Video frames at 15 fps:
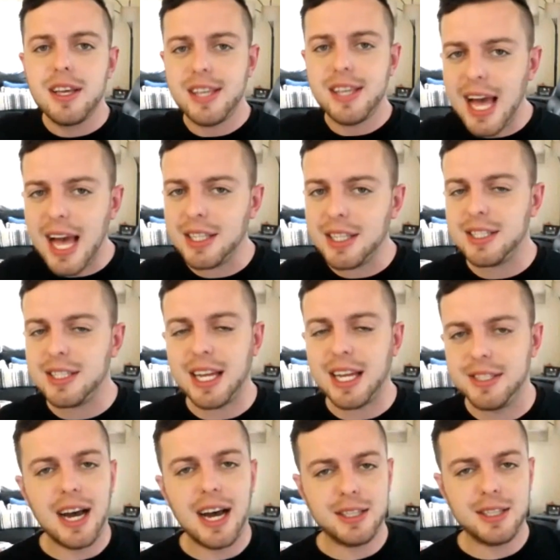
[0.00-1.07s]
Yes,
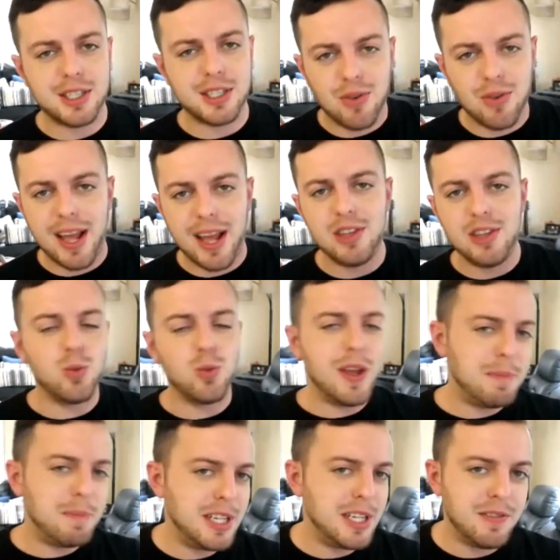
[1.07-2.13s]
that's not strange.
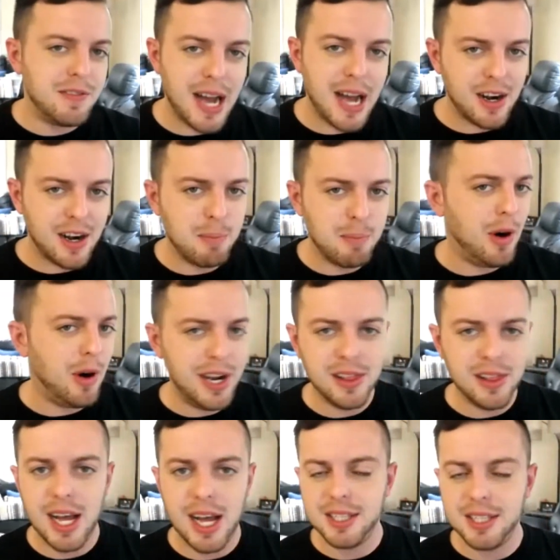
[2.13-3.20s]
We've been divided on
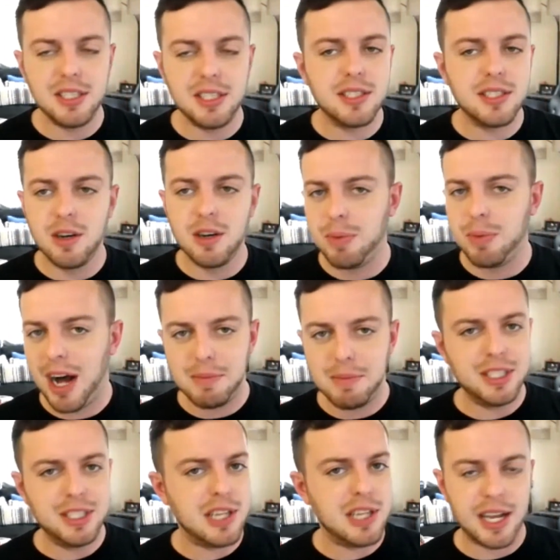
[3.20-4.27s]
party lines since
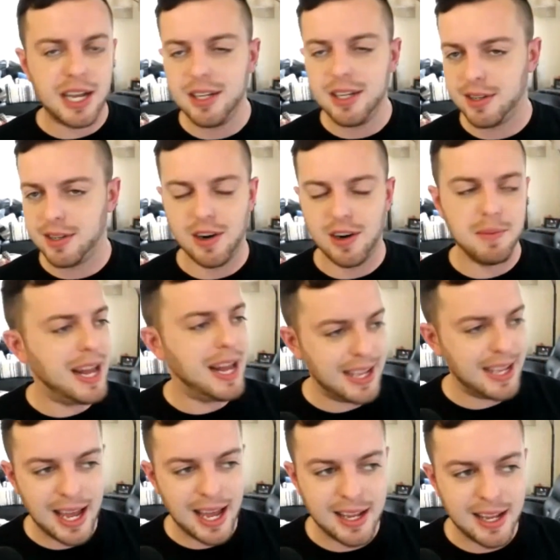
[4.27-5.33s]
Obama's second term, and
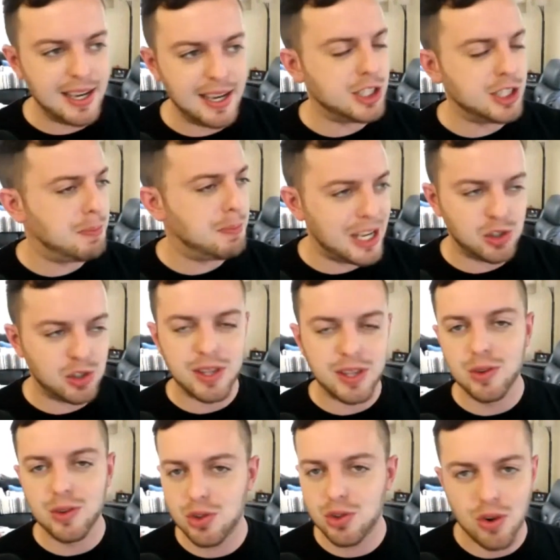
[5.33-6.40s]
I get it,
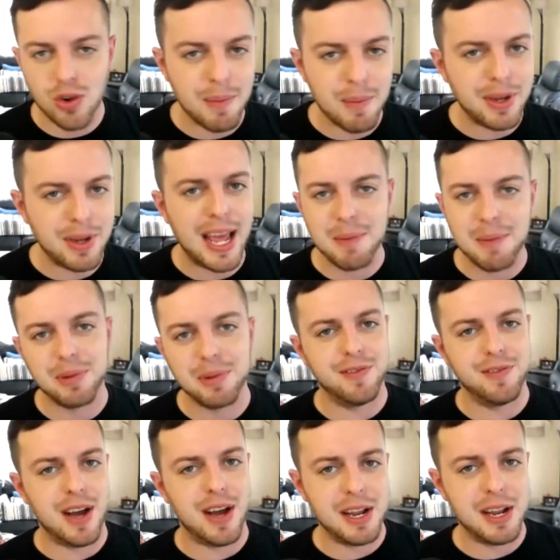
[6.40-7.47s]
especially through Trump, it
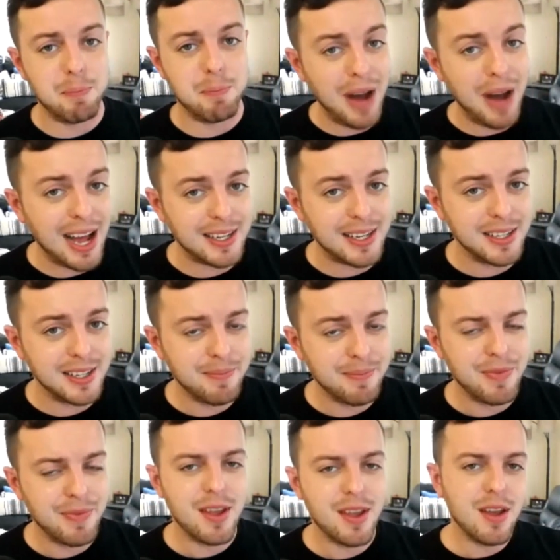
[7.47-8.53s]
amplified it. But
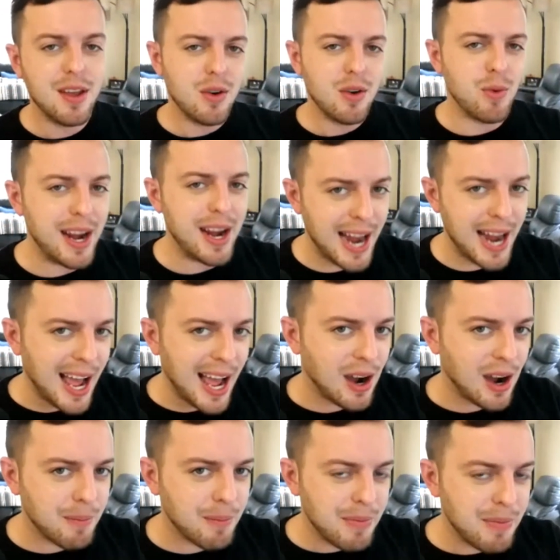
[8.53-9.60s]
right
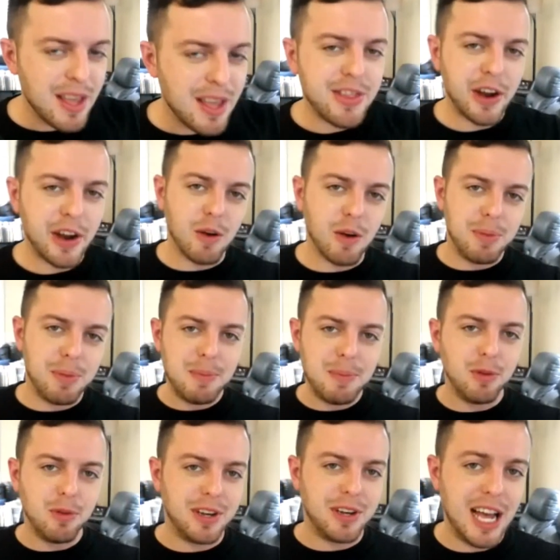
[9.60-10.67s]
now, there are
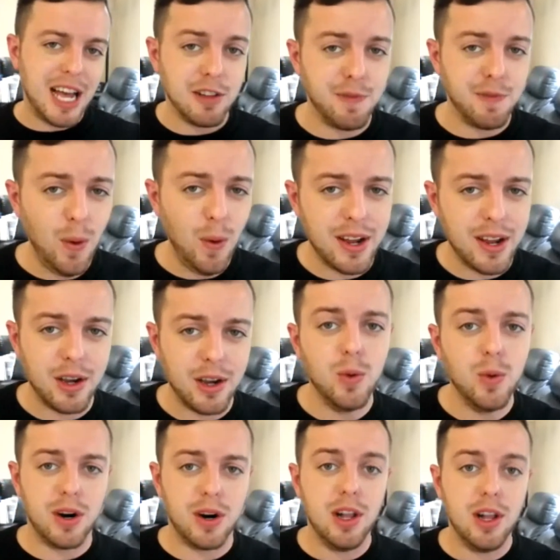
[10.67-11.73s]
people in California
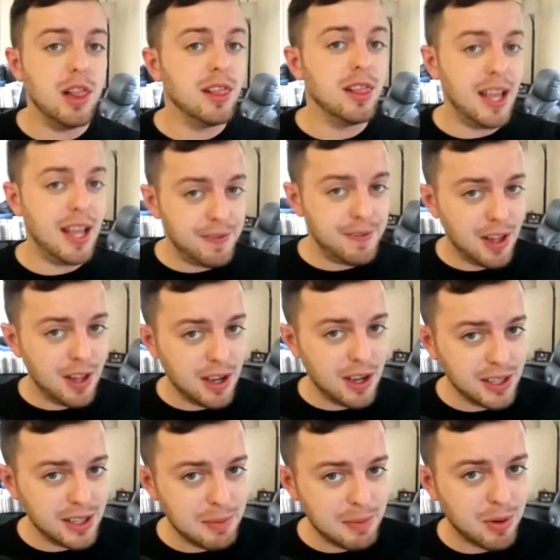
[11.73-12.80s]
who are
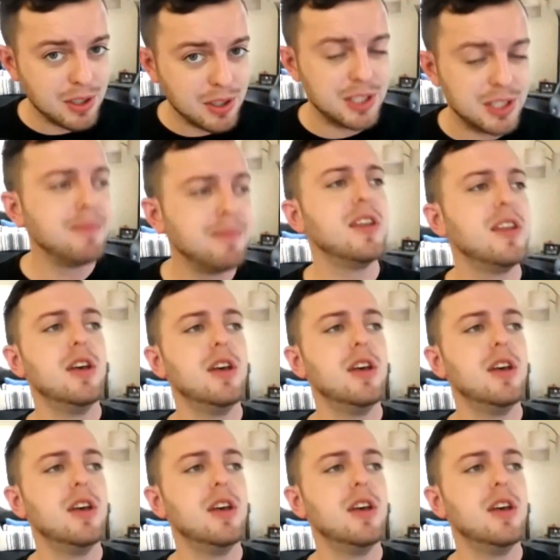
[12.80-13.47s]
lifelong liberals